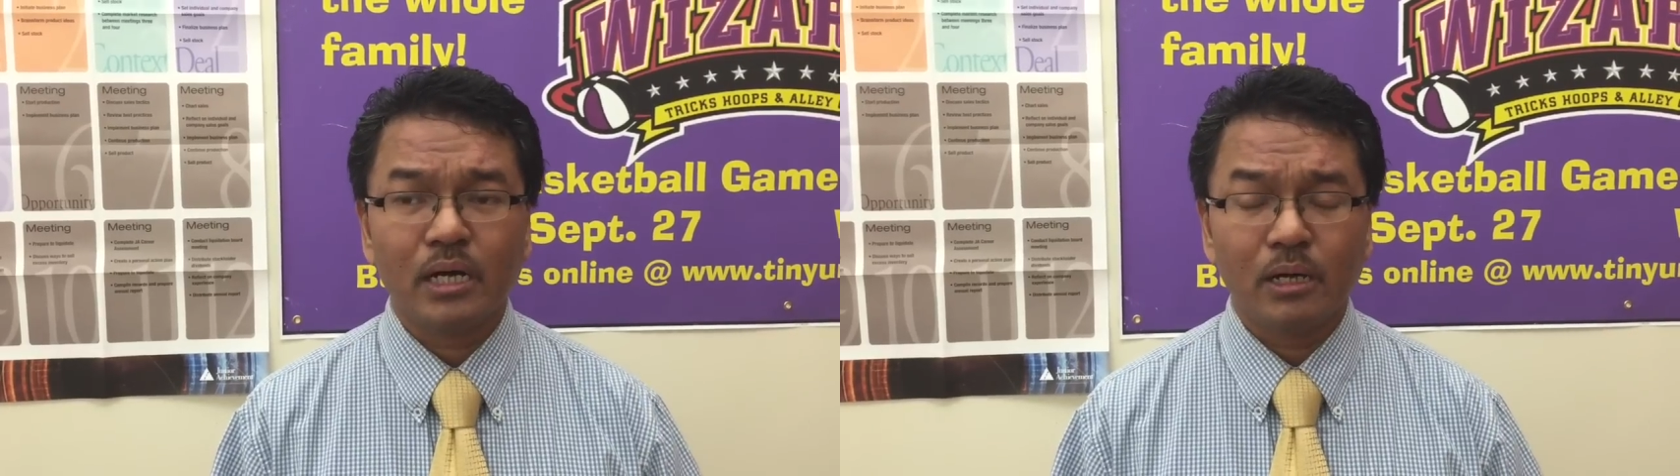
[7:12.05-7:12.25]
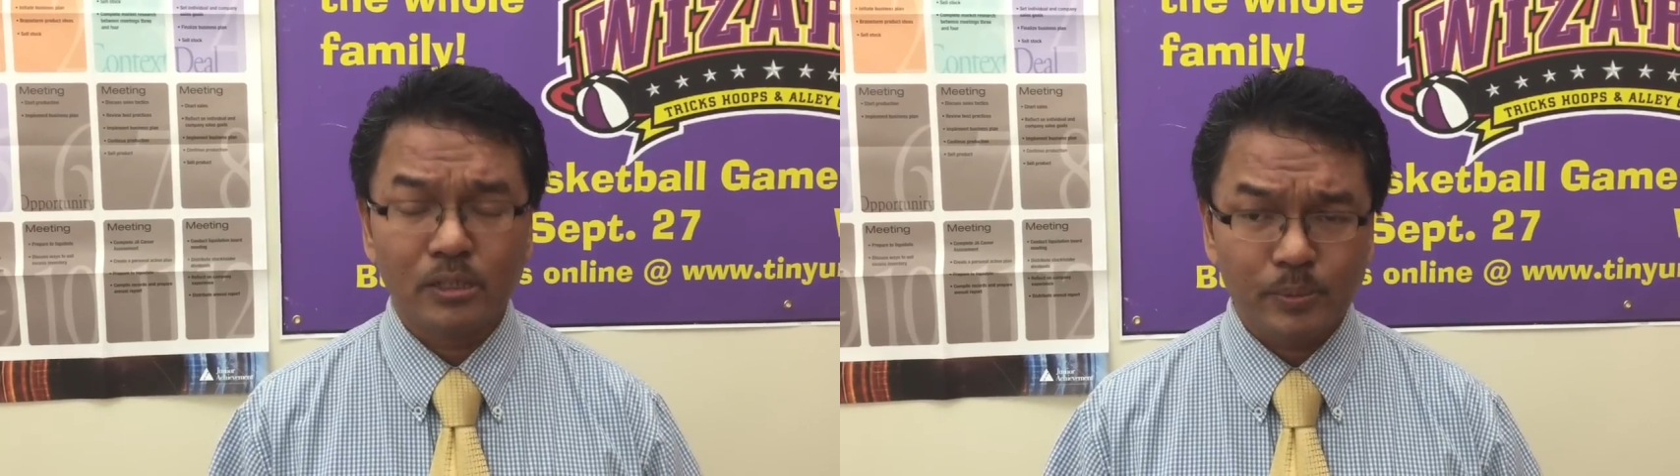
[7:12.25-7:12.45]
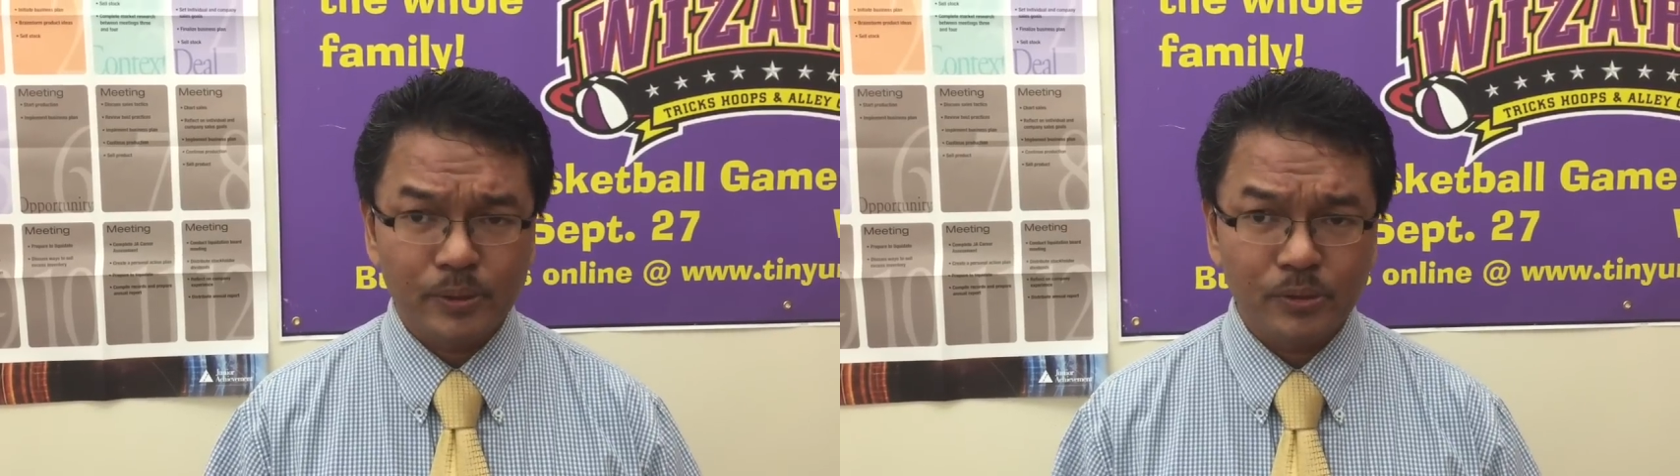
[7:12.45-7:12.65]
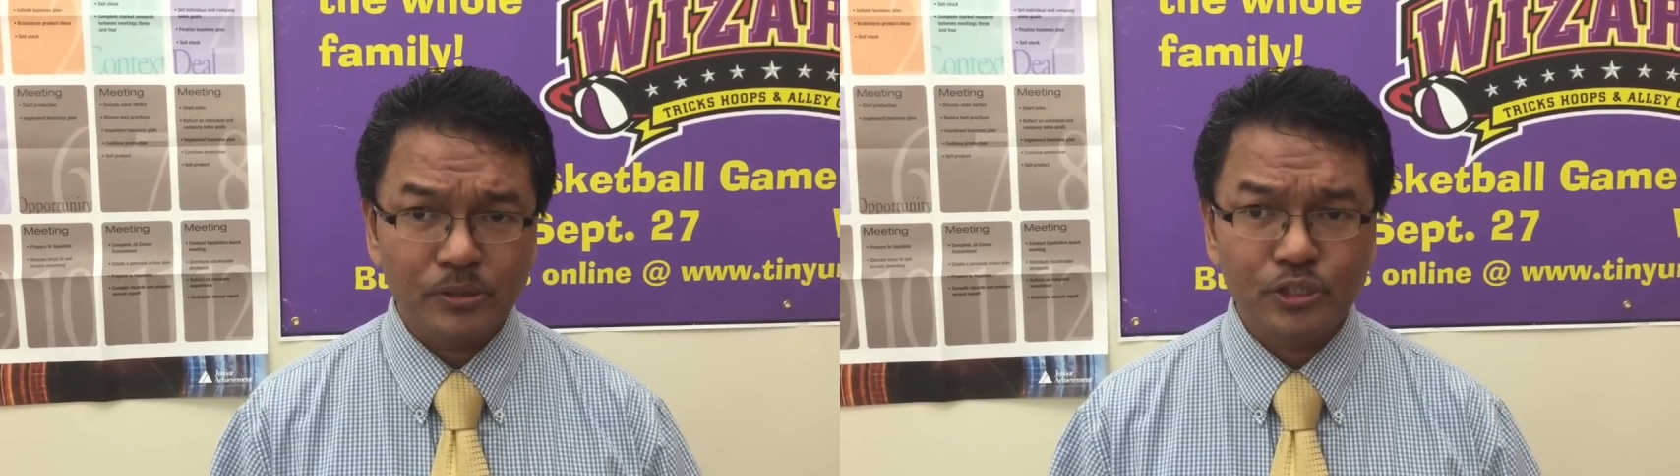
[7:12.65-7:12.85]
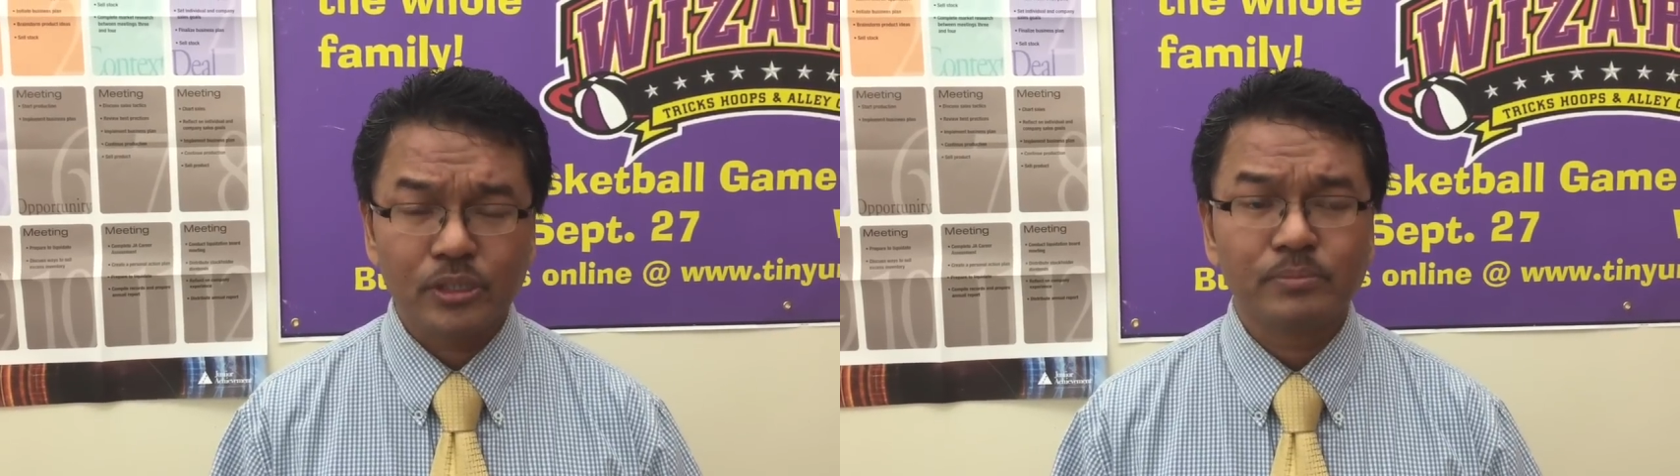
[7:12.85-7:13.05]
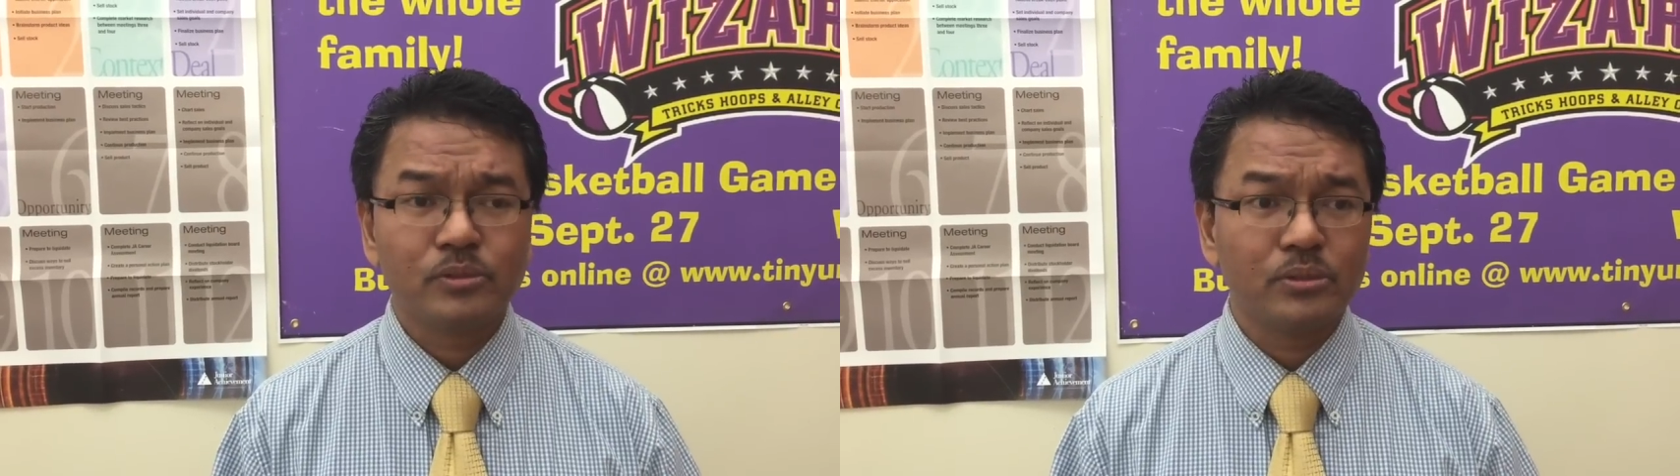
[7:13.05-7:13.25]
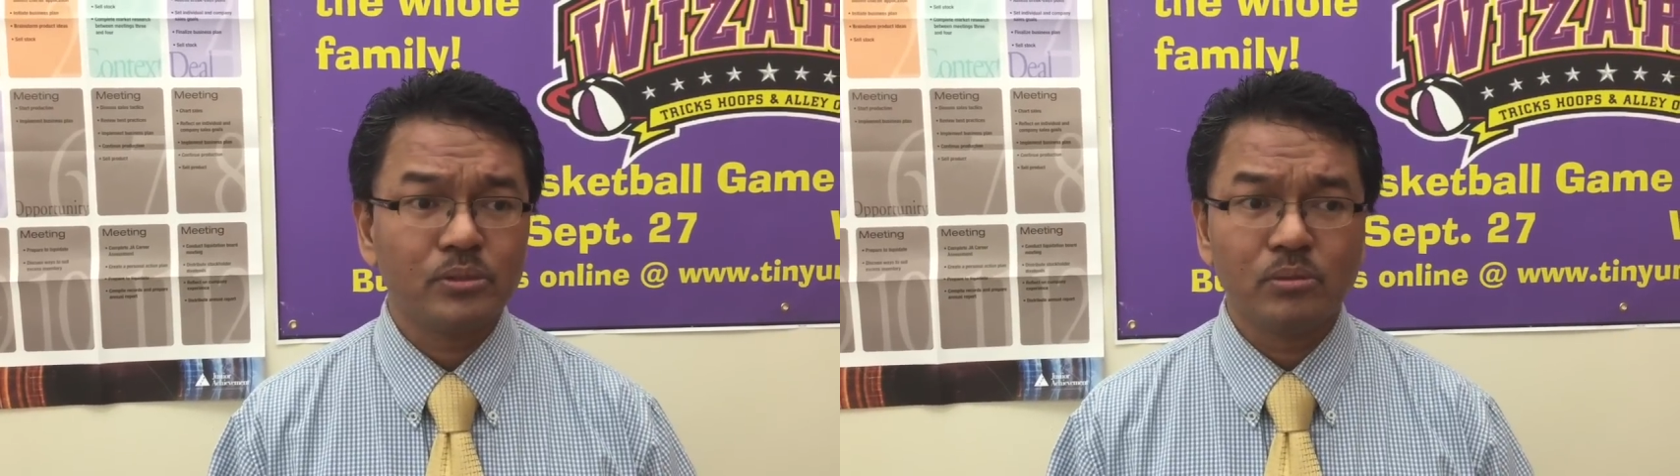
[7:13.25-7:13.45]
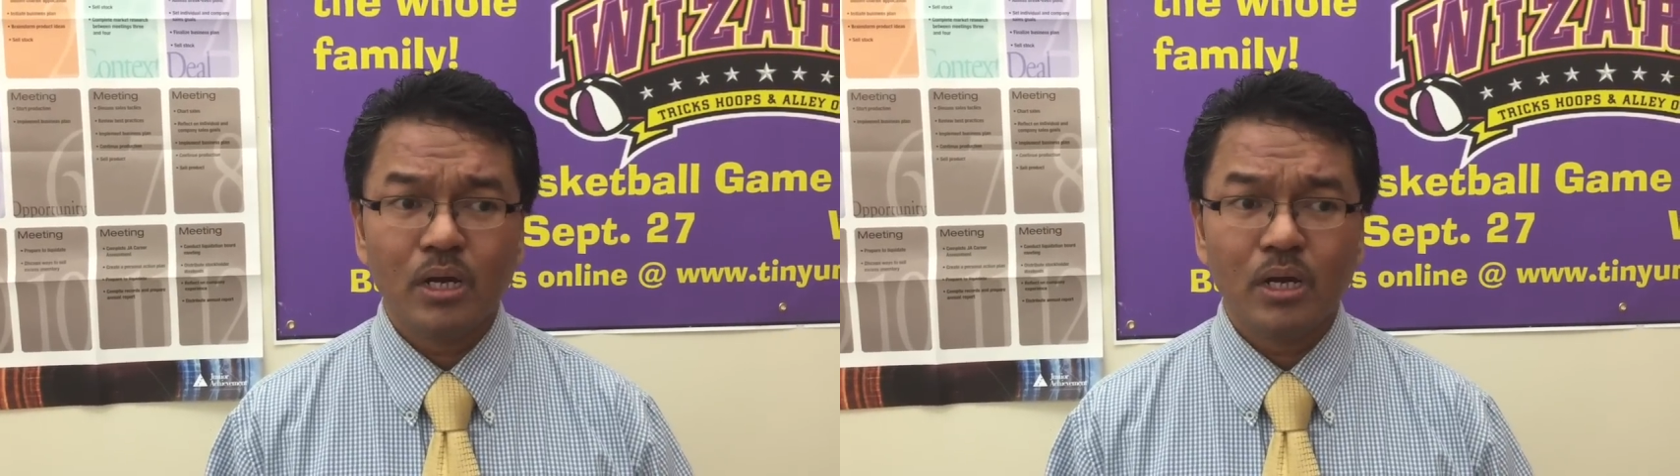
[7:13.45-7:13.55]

uh, entrepreneurship to